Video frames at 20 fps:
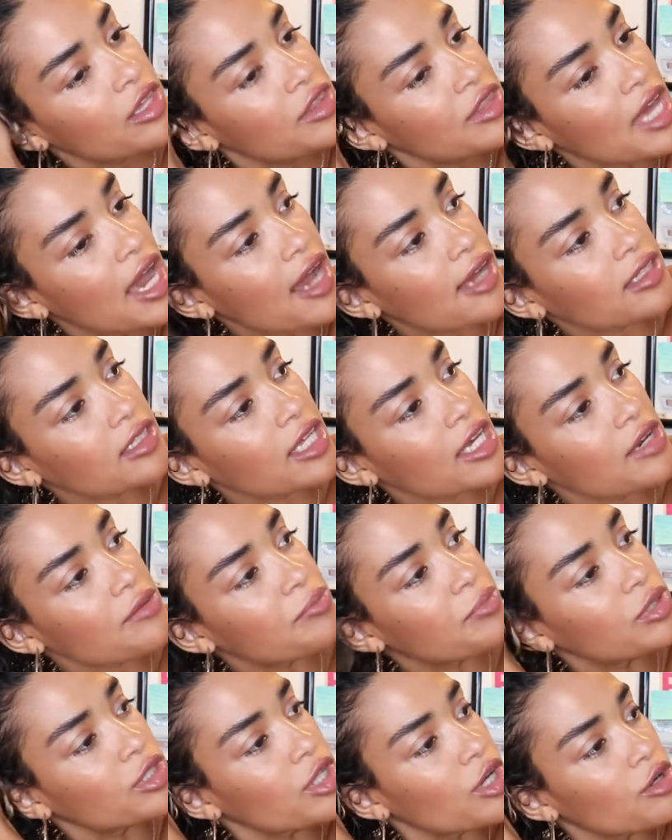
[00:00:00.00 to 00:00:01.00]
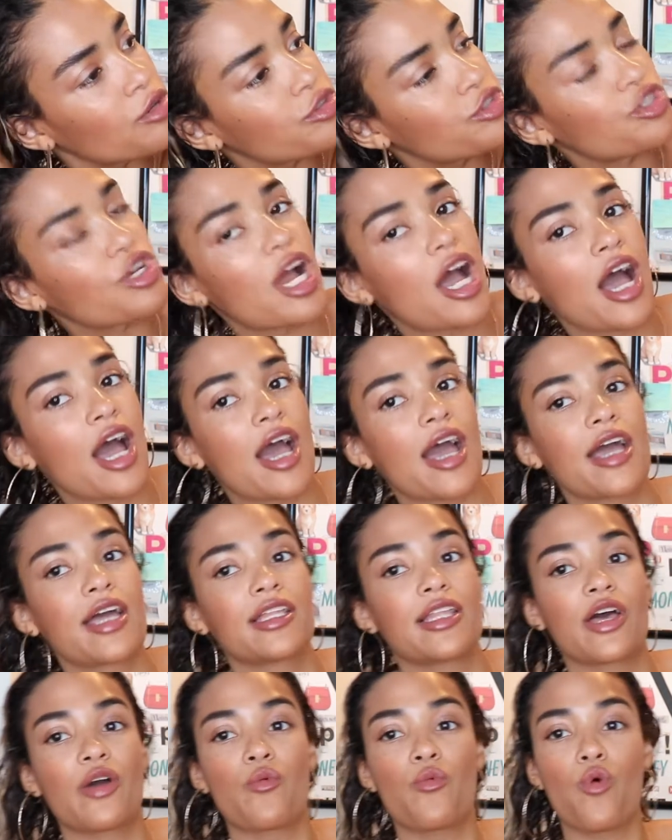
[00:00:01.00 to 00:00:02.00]
that like blow dry
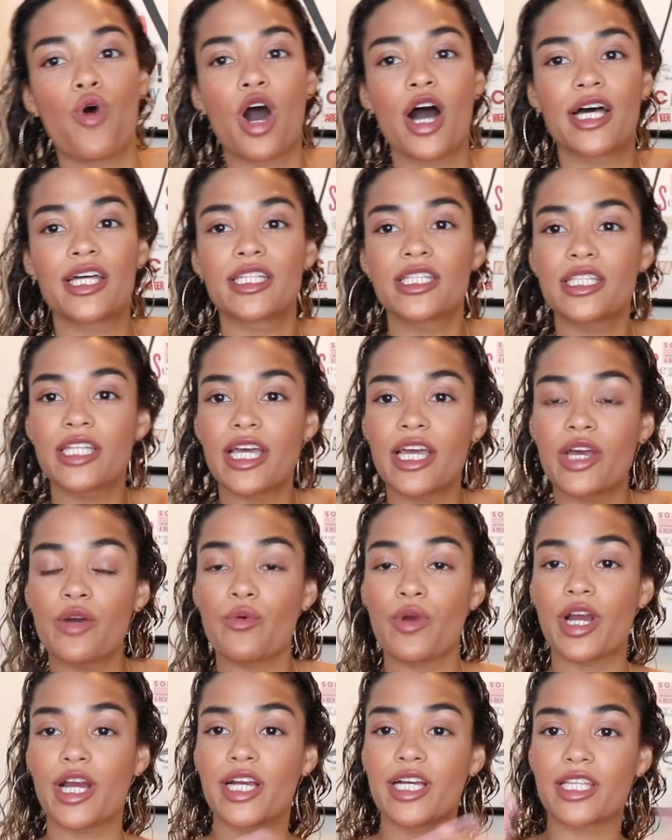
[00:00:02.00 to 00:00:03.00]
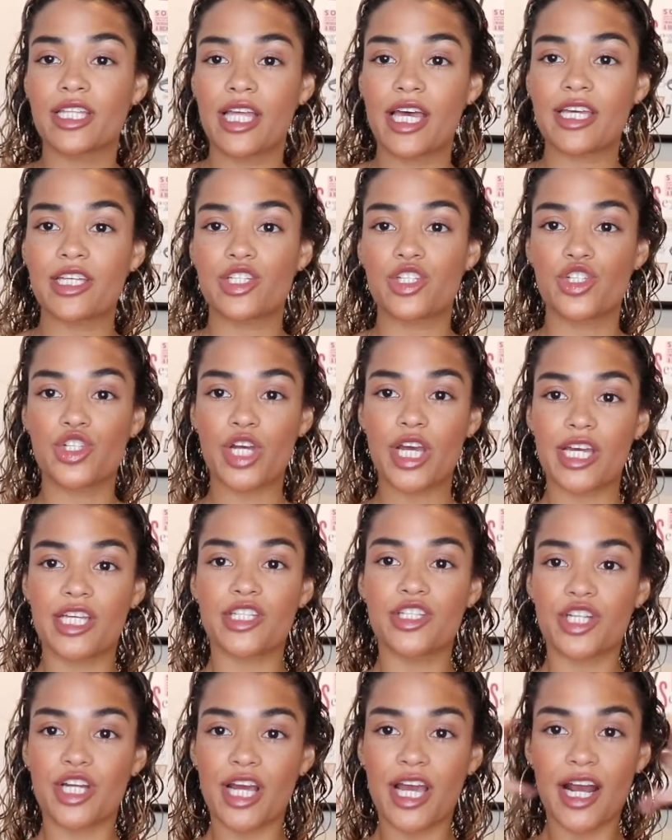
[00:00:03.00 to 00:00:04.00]
like wand thing where it like
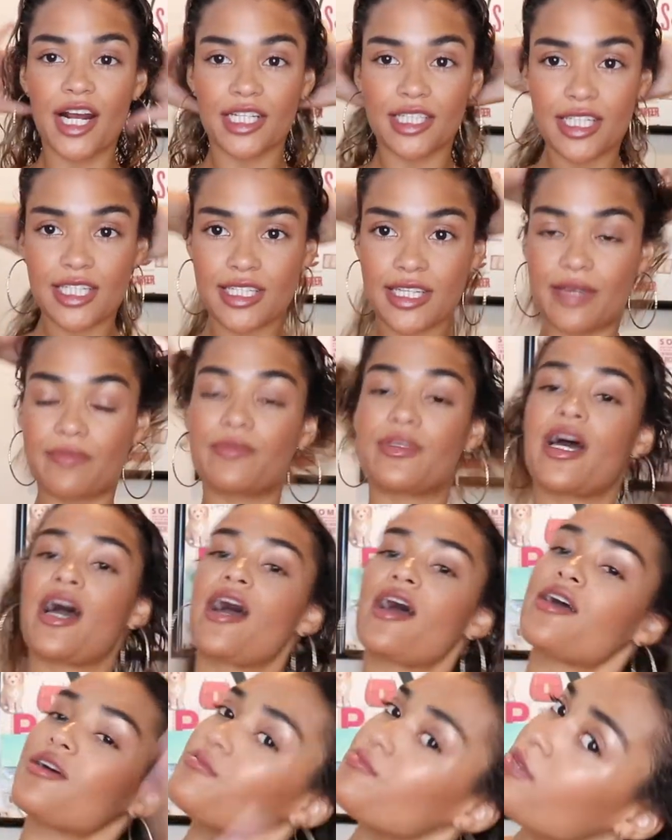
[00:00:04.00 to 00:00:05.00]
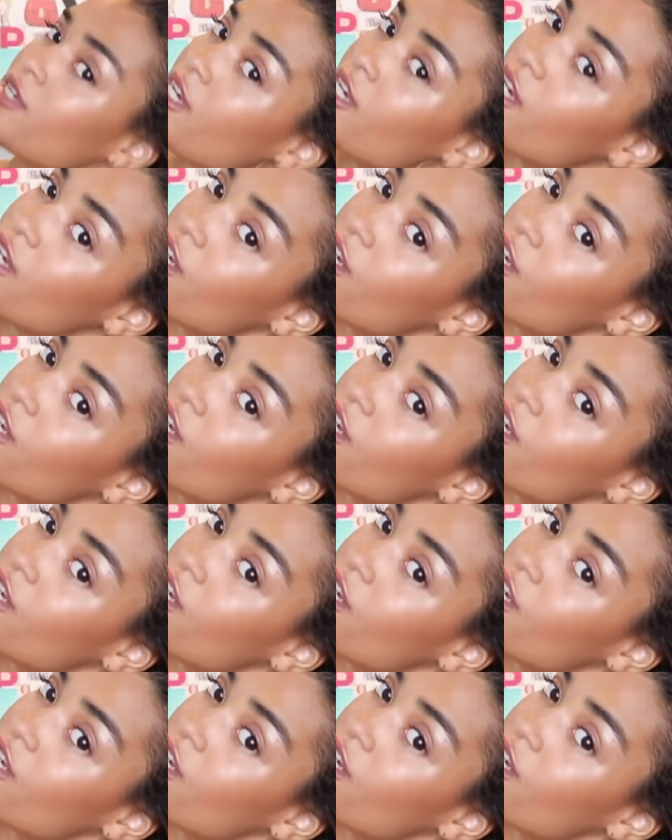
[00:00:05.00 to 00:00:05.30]
straightens your hair at the same time.